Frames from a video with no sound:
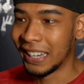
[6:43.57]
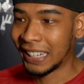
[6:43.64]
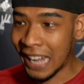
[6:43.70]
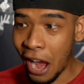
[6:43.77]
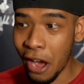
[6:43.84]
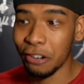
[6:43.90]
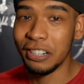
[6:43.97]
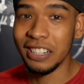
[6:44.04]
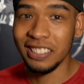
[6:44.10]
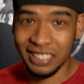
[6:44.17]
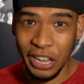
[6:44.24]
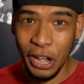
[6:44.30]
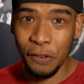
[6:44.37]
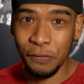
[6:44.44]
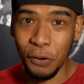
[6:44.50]
The counter
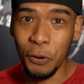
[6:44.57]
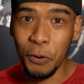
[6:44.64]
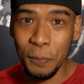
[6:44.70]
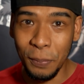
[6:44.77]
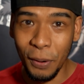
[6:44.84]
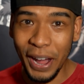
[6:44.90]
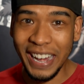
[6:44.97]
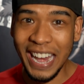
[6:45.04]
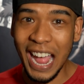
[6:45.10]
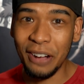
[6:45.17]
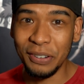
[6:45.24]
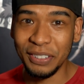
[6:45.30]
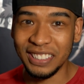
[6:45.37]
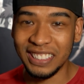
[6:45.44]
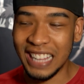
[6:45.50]
itself, oh boy,
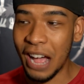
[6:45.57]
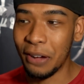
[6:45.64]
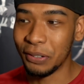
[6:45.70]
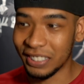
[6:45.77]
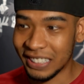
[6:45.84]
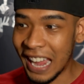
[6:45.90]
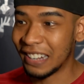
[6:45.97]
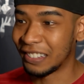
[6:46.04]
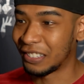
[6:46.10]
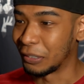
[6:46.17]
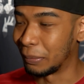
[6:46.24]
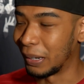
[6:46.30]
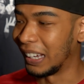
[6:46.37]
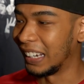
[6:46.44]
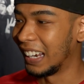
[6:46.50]
that was
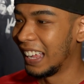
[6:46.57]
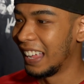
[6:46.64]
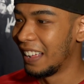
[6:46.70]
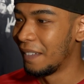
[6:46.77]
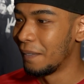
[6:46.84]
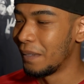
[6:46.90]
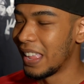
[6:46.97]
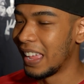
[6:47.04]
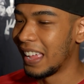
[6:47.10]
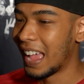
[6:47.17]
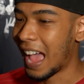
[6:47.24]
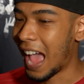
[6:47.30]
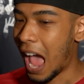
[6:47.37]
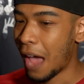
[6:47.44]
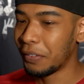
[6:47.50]
cancer, but
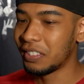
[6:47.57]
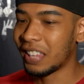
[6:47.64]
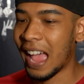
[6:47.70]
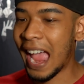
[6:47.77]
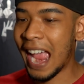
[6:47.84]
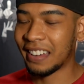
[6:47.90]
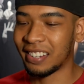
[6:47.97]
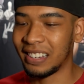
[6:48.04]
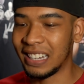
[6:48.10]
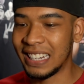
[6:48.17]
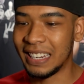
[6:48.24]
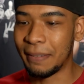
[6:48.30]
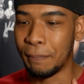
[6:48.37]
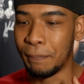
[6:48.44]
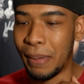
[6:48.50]
having to
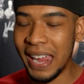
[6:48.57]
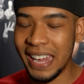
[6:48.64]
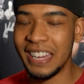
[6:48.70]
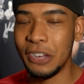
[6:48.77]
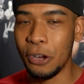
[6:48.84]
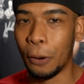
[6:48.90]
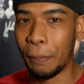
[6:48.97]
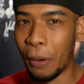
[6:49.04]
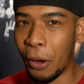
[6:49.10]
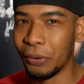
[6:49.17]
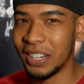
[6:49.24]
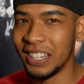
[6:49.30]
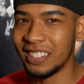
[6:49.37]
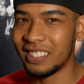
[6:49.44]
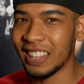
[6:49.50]
actually bait your
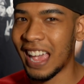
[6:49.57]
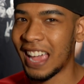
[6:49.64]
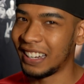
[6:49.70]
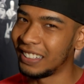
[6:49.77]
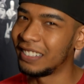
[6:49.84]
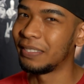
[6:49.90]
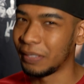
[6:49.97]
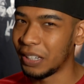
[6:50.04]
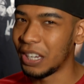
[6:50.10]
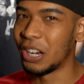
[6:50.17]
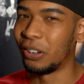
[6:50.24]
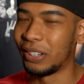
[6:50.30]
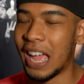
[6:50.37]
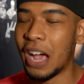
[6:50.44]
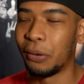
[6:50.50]
opponents, and you
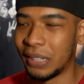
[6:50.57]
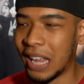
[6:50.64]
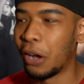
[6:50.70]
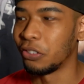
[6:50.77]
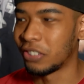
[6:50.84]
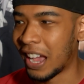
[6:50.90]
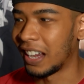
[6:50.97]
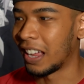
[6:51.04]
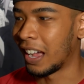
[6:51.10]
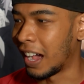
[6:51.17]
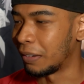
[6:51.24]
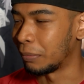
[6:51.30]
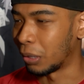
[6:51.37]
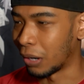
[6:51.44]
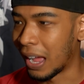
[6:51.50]
know, that was kind of
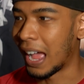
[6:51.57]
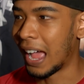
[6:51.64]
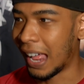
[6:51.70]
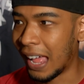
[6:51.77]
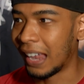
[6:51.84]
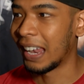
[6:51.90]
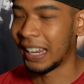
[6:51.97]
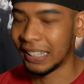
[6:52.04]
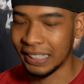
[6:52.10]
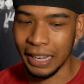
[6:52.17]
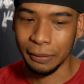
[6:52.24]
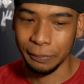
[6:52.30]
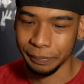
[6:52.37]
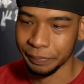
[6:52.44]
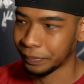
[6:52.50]
hot, bro. I like
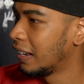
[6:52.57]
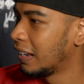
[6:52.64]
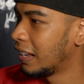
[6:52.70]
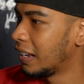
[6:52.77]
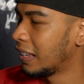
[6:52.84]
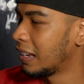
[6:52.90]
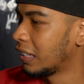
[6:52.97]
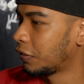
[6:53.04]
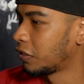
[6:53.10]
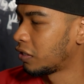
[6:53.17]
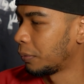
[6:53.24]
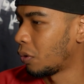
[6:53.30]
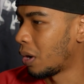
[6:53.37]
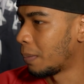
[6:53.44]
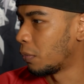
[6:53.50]
that. Let's
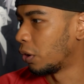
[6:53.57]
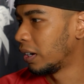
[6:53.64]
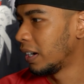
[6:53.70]
finish up one